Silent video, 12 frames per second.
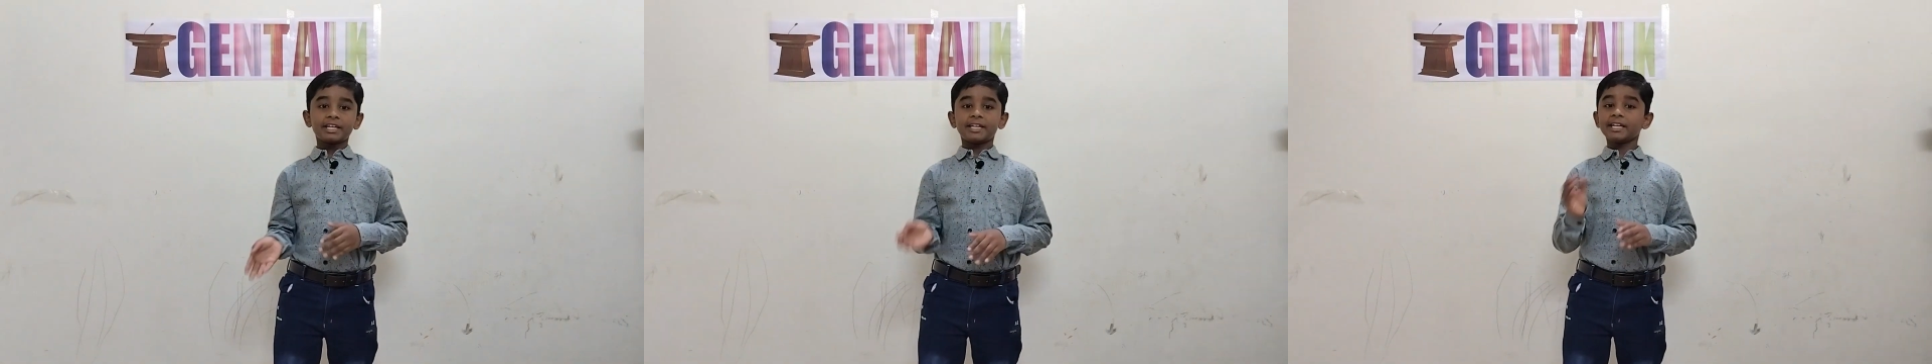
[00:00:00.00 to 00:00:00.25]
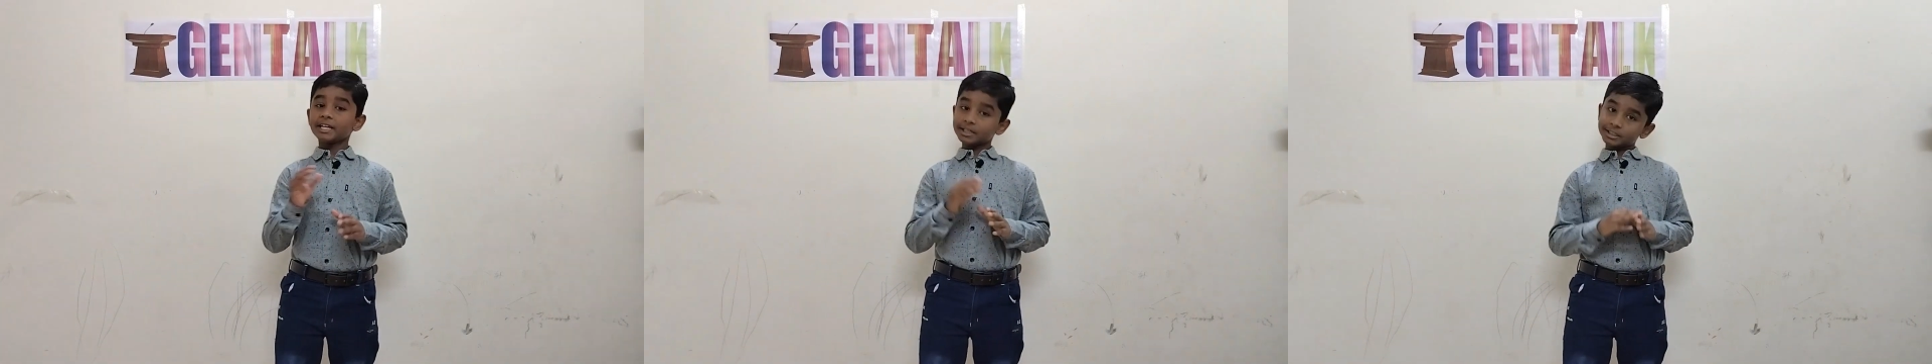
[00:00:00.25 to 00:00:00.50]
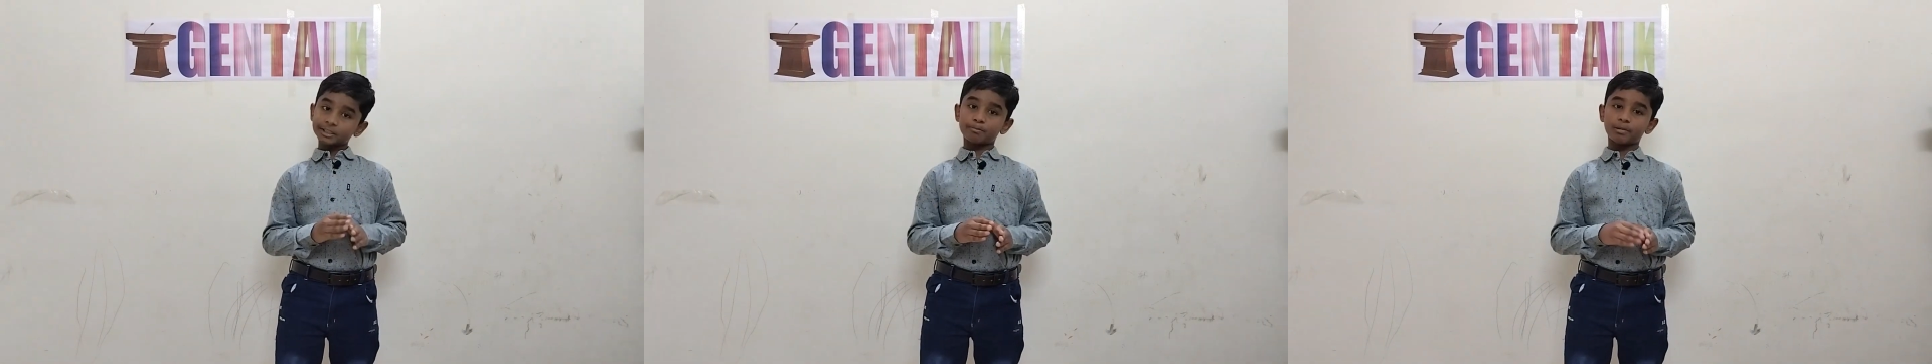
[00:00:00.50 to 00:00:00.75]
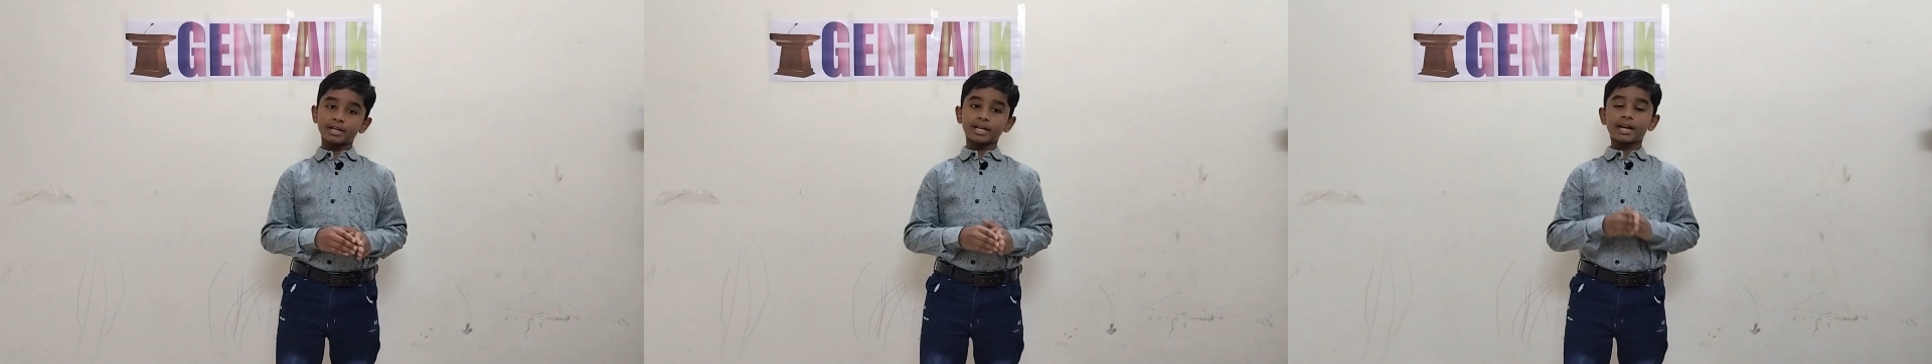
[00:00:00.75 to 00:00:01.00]
He needs
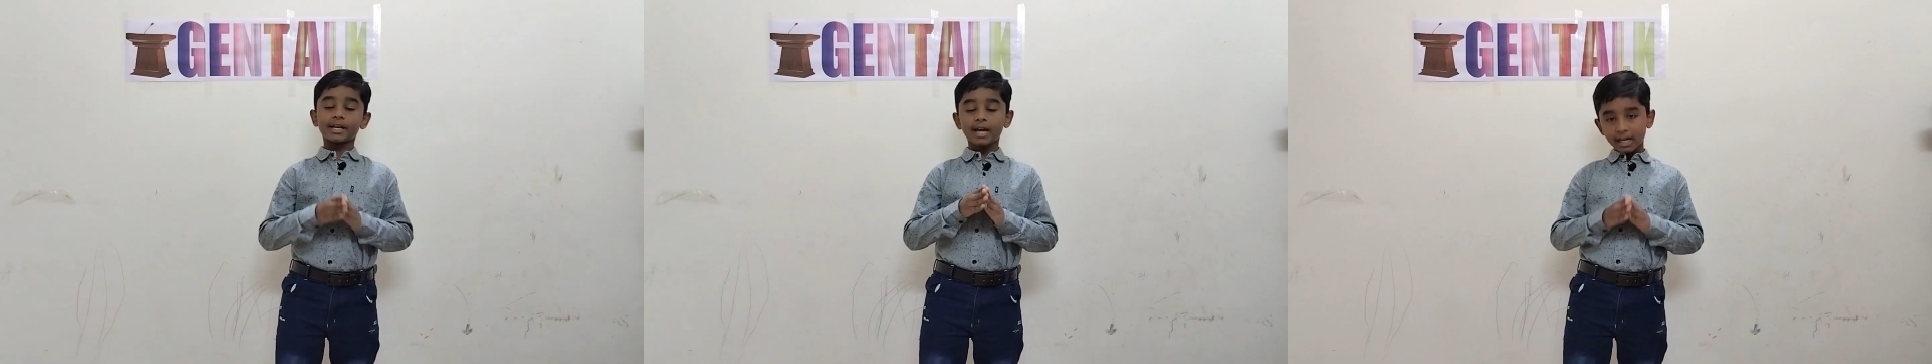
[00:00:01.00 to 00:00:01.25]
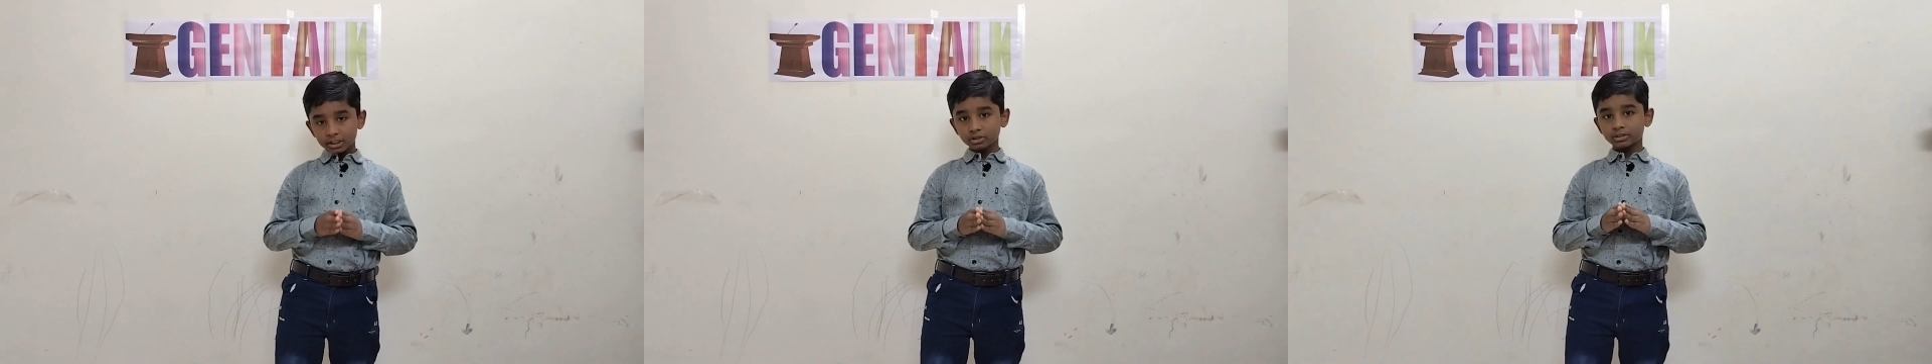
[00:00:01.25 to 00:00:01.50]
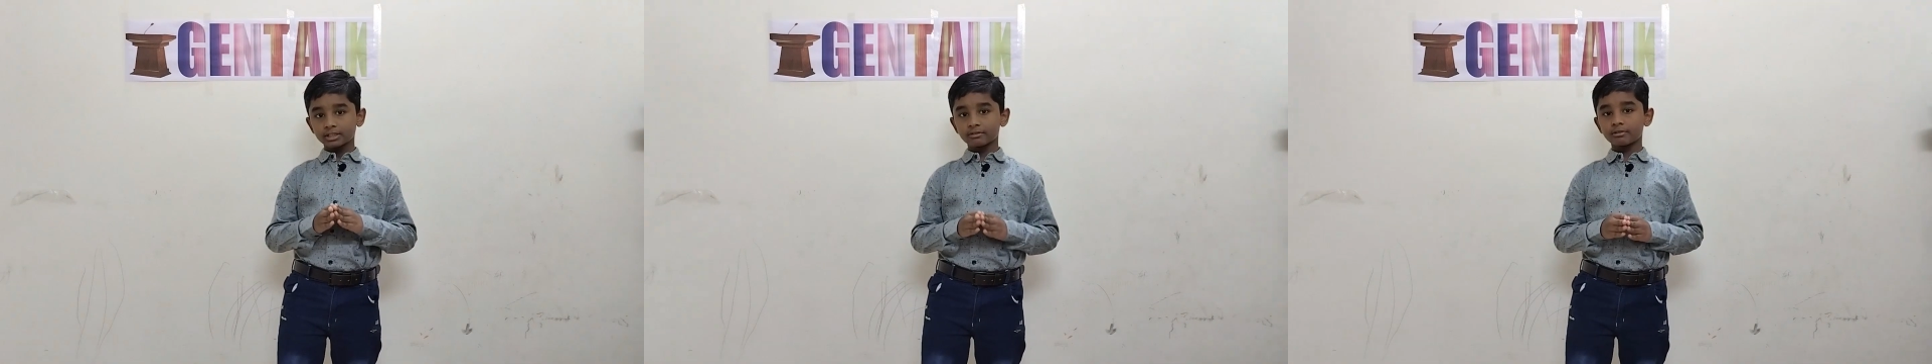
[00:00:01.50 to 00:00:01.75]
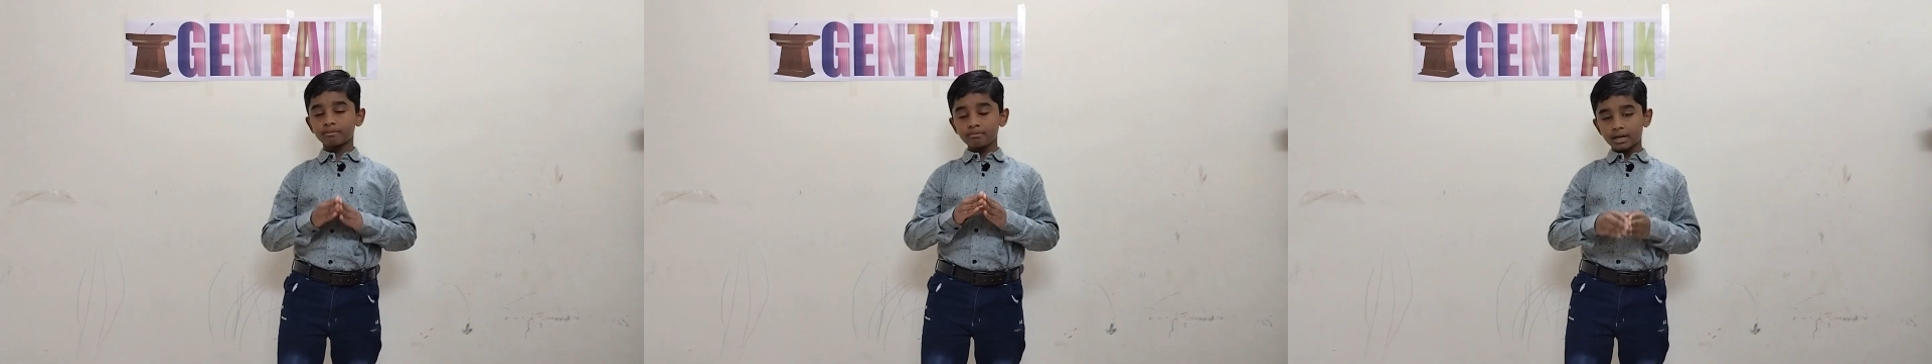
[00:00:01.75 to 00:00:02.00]
blood and I should
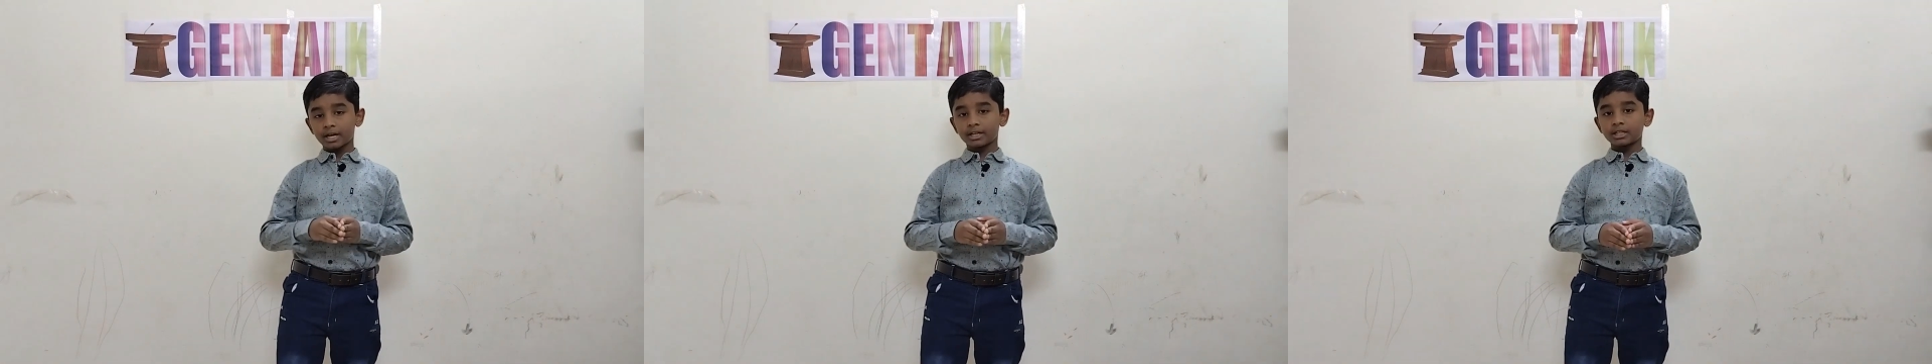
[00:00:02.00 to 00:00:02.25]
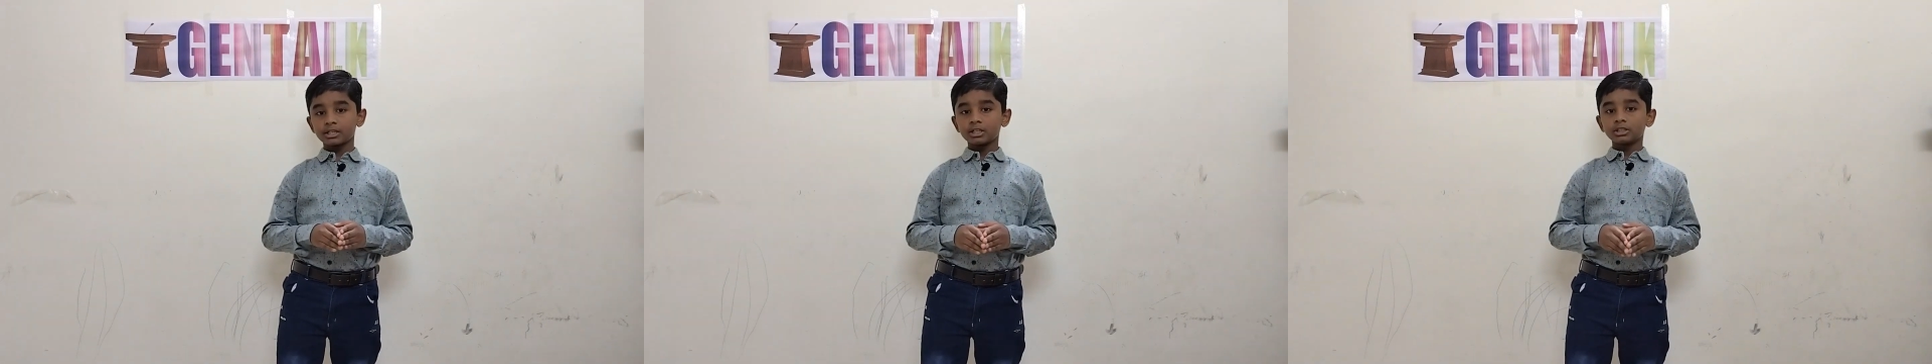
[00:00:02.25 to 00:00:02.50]
give him blood.